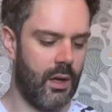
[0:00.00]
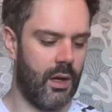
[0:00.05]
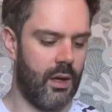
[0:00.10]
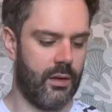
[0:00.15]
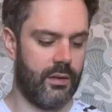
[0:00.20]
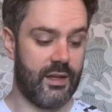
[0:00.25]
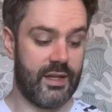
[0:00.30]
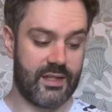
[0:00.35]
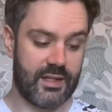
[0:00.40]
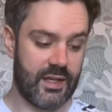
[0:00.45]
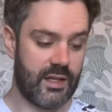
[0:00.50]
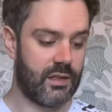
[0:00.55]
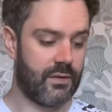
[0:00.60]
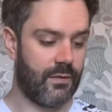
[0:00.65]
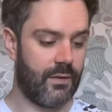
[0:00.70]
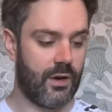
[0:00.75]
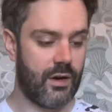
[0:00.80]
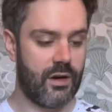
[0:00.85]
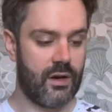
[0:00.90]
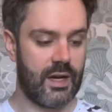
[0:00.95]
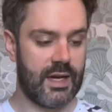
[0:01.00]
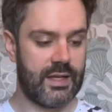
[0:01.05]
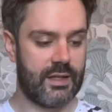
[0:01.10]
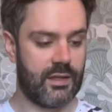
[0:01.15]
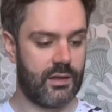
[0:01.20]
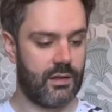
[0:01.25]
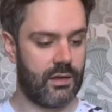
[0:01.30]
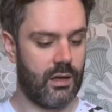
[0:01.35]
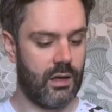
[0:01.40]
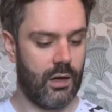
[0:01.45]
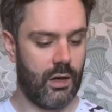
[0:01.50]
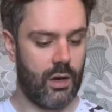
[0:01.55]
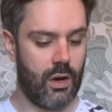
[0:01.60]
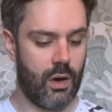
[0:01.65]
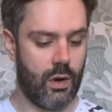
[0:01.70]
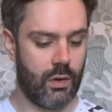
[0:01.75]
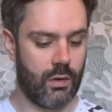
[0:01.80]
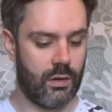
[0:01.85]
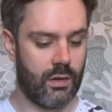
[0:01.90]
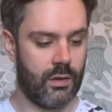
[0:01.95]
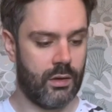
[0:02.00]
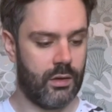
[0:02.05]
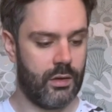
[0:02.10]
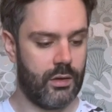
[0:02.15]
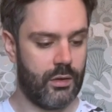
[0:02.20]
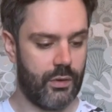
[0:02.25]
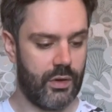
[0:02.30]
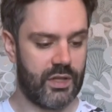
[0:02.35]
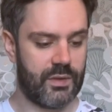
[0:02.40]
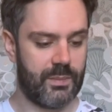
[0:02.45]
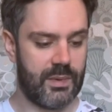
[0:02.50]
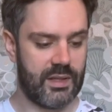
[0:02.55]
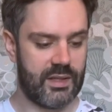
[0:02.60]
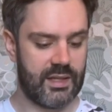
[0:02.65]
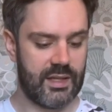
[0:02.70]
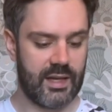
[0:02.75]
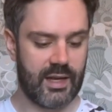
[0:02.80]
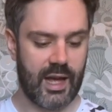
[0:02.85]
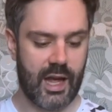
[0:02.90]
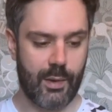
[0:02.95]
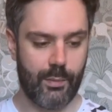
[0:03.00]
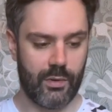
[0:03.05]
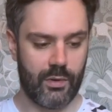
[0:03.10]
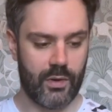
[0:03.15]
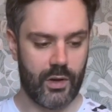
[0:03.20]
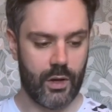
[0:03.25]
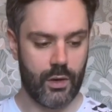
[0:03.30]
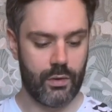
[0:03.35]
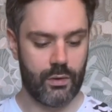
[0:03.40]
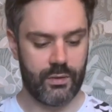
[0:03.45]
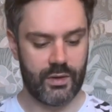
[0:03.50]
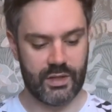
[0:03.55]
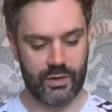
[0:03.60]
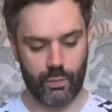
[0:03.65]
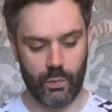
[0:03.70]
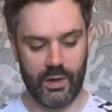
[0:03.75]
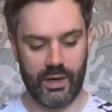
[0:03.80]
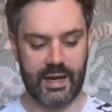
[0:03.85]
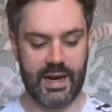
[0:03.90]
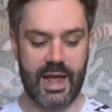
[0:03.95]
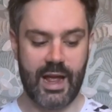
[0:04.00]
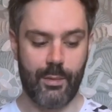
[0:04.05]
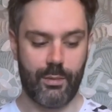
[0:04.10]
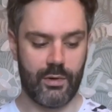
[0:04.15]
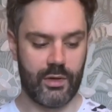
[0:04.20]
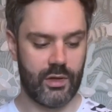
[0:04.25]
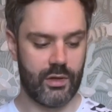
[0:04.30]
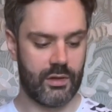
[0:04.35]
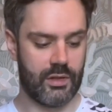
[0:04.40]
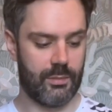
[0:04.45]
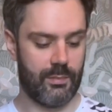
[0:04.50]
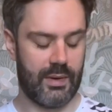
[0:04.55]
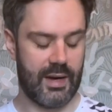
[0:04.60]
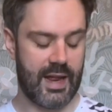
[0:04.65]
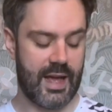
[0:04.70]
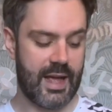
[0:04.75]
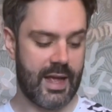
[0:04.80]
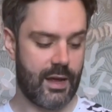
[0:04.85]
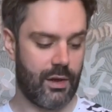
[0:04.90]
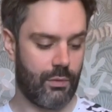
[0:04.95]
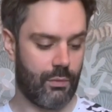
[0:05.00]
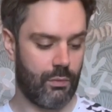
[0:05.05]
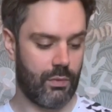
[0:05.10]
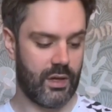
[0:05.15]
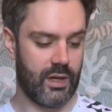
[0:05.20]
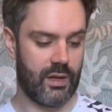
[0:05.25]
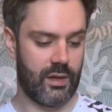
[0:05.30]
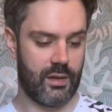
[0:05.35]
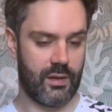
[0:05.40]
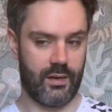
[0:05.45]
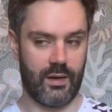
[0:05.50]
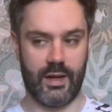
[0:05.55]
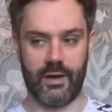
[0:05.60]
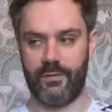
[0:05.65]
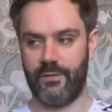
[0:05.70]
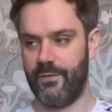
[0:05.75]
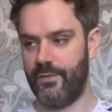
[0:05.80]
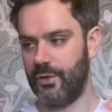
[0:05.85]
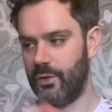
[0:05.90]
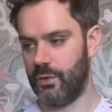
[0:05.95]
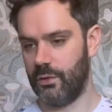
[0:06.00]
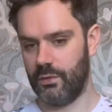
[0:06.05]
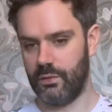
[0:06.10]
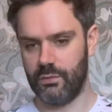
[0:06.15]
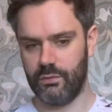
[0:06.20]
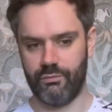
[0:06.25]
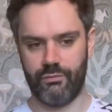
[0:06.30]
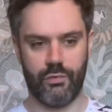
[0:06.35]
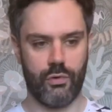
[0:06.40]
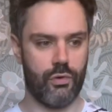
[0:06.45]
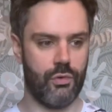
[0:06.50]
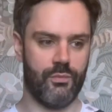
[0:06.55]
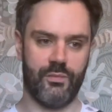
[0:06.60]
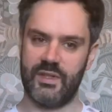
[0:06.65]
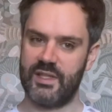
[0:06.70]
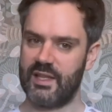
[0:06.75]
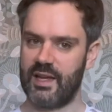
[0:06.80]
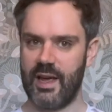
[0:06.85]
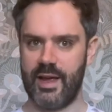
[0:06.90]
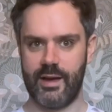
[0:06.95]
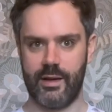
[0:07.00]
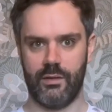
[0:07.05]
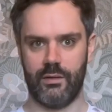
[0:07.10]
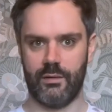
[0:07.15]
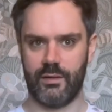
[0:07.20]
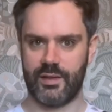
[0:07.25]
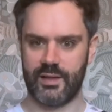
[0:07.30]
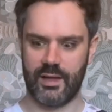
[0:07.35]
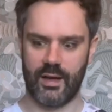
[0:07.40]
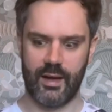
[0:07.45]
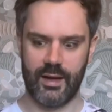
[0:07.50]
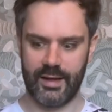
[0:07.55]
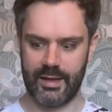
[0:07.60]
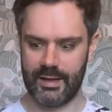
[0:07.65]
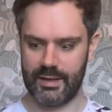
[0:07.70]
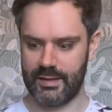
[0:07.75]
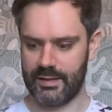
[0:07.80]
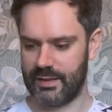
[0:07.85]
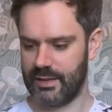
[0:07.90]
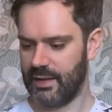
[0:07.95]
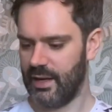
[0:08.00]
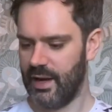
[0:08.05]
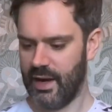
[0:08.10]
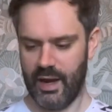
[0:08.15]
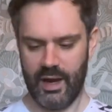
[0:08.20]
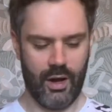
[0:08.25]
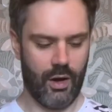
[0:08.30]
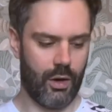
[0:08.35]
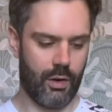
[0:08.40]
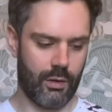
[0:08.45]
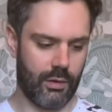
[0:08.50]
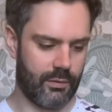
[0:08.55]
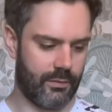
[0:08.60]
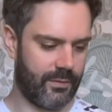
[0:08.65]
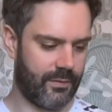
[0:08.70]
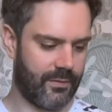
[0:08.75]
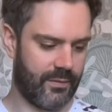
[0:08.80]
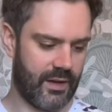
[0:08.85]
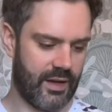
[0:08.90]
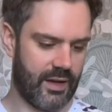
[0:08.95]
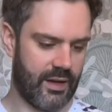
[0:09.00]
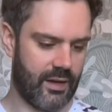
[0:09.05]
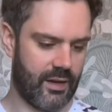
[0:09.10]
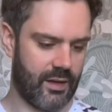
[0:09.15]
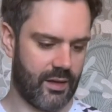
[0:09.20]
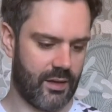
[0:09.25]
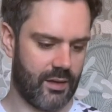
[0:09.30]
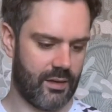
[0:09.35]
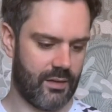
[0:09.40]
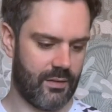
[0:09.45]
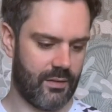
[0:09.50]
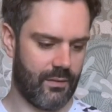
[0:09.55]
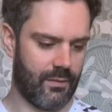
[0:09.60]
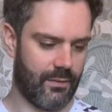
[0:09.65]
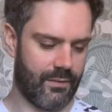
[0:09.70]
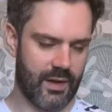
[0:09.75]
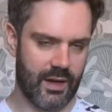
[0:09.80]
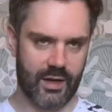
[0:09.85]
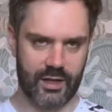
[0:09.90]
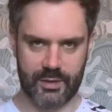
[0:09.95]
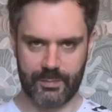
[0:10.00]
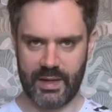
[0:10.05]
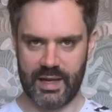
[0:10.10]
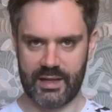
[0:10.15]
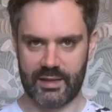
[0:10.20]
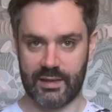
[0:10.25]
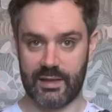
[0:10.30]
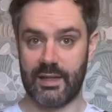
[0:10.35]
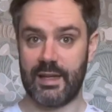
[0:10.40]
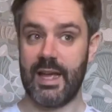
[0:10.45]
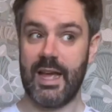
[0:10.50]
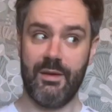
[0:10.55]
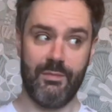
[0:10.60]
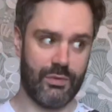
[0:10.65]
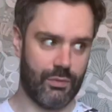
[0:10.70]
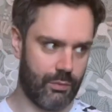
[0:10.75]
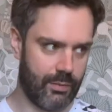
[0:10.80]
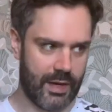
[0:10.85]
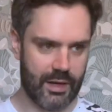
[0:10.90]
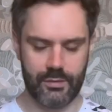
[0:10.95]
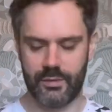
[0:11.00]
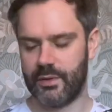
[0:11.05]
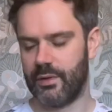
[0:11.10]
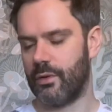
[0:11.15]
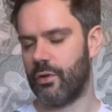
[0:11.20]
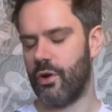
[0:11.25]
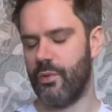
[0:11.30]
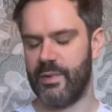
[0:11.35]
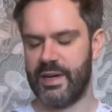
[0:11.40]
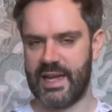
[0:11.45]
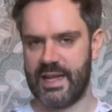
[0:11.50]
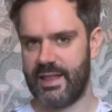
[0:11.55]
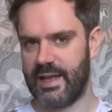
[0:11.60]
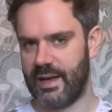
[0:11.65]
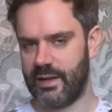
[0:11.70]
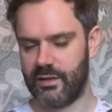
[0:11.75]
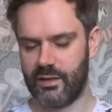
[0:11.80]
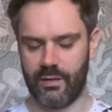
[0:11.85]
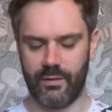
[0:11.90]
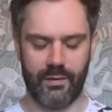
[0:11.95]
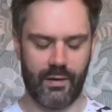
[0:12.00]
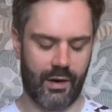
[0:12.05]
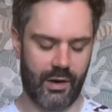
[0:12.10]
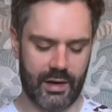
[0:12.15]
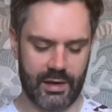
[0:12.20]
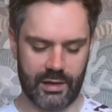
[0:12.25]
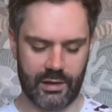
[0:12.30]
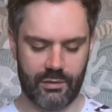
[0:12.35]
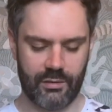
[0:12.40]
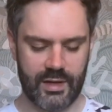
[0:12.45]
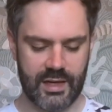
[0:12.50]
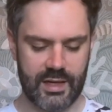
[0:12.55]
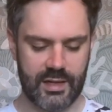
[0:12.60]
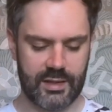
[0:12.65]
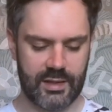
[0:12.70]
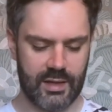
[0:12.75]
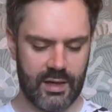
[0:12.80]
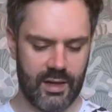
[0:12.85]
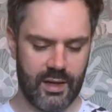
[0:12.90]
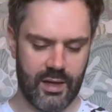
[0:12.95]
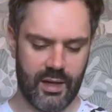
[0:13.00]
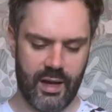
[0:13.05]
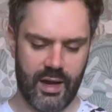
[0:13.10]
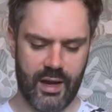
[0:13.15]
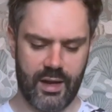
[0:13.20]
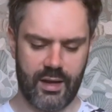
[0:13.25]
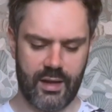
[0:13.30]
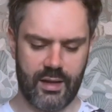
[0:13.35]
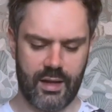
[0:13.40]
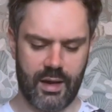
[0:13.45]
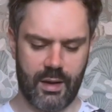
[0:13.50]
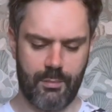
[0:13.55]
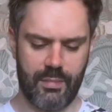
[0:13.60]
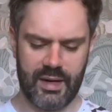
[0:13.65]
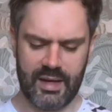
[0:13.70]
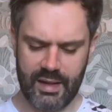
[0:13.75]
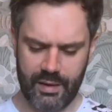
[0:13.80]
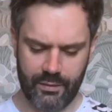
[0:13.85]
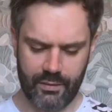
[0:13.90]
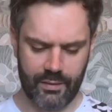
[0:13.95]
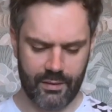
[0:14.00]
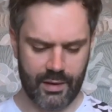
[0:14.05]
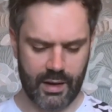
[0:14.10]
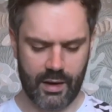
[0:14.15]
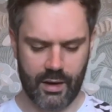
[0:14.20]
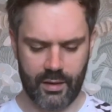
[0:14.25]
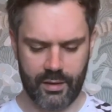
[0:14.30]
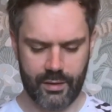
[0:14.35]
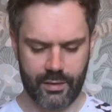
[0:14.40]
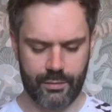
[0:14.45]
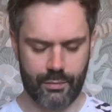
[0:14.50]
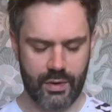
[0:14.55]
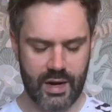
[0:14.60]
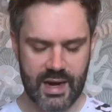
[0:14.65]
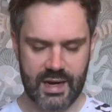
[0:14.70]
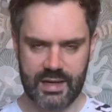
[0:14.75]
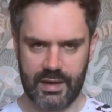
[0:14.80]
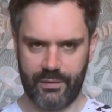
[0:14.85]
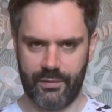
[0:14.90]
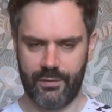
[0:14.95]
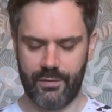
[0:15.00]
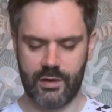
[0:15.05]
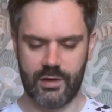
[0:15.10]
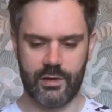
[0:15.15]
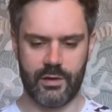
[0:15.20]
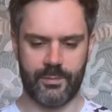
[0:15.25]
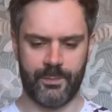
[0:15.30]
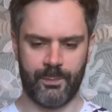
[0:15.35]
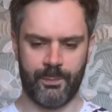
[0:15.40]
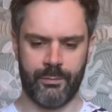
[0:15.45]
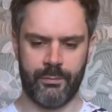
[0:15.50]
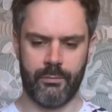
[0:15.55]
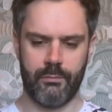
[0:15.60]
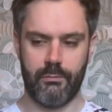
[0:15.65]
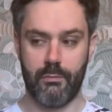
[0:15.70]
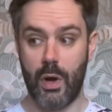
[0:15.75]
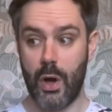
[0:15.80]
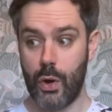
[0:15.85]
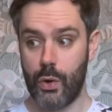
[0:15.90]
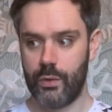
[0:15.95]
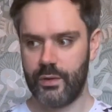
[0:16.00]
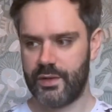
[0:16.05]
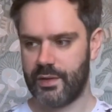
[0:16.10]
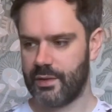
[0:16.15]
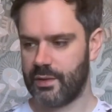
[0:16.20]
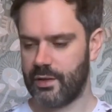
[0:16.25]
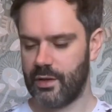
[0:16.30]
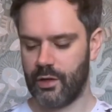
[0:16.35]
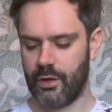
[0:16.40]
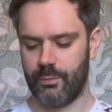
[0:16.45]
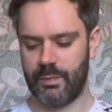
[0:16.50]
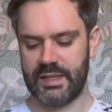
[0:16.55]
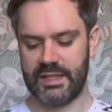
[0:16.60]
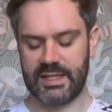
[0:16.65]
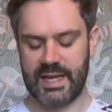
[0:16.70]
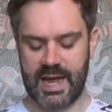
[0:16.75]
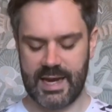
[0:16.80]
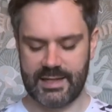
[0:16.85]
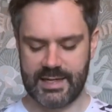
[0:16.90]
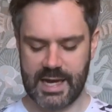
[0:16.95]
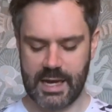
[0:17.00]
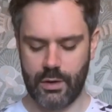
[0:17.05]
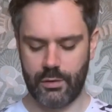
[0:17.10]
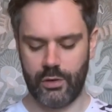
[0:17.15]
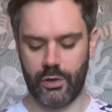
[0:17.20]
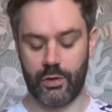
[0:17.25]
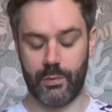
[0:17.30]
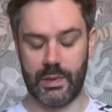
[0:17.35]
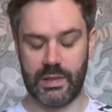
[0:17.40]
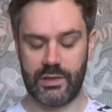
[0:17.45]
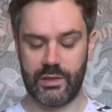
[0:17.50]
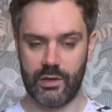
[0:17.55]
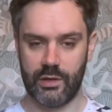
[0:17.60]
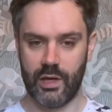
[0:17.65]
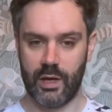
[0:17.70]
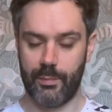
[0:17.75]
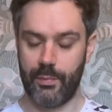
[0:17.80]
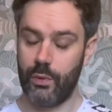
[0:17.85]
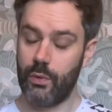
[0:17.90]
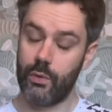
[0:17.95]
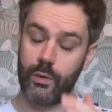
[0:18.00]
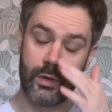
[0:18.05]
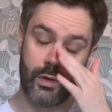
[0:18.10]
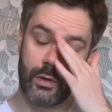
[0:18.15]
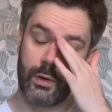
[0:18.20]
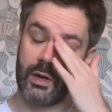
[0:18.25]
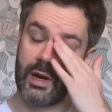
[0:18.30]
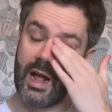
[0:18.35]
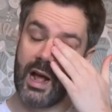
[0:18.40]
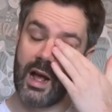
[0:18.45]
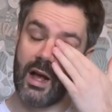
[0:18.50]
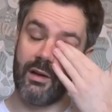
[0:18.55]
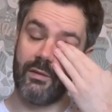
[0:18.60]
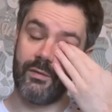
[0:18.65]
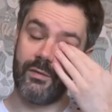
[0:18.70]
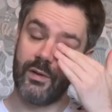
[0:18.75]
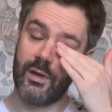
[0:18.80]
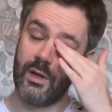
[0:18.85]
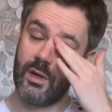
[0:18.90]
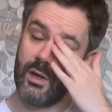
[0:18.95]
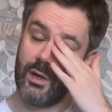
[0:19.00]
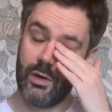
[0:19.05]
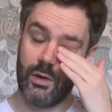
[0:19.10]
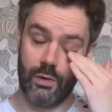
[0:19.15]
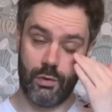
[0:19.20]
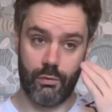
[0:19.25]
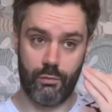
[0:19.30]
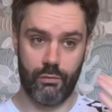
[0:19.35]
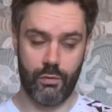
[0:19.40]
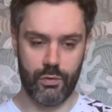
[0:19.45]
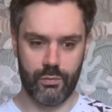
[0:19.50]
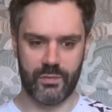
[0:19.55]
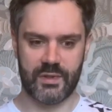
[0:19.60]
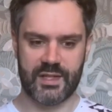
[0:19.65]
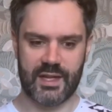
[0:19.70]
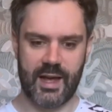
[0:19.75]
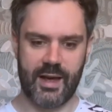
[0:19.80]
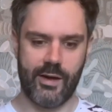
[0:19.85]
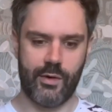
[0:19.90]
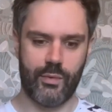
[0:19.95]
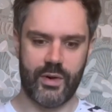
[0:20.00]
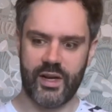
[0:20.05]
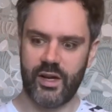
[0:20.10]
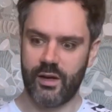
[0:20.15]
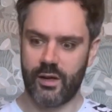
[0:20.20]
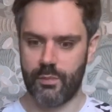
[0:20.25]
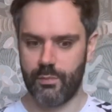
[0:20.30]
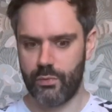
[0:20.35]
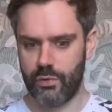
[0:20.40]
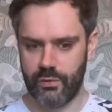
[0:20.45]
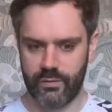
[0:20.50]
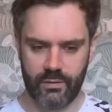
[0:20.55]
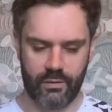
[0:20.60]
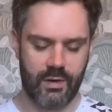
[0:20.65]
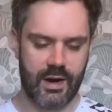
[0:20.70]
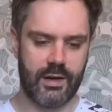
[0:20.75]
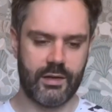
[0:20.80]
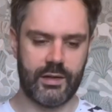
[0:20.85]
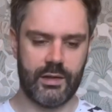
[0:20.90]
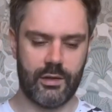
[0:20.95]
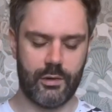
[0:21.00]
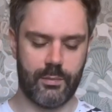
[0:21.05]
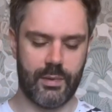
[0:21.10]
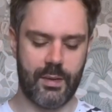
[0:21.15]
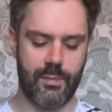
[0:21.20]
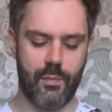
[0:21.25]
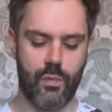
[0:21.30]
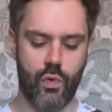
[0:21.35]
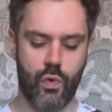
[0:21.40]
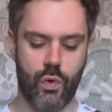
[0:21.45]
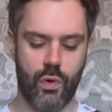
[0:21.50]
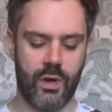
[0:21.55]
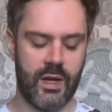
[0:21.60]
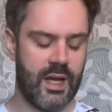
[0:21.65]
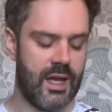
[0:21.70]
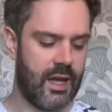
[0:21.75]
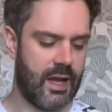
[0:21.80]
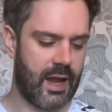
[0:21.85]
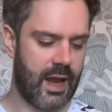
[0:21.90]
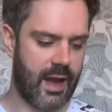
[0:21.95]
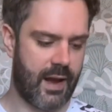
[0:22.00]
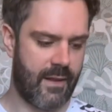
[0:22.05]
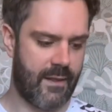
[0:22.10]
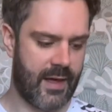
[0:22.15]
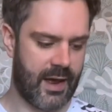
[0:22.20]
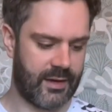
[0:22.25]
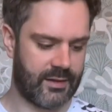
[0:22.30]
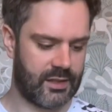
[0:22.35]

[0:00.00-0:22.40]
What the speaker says: This is a very nice long USB-C cable though. This will enable you to play with like full room scale size of VR space. The games will be able to accommodate that to varying degrees. I believe that there are 3 different modes, so you can be sat down, you can be stood up, or you can have room scale where you can move around a little bit more in that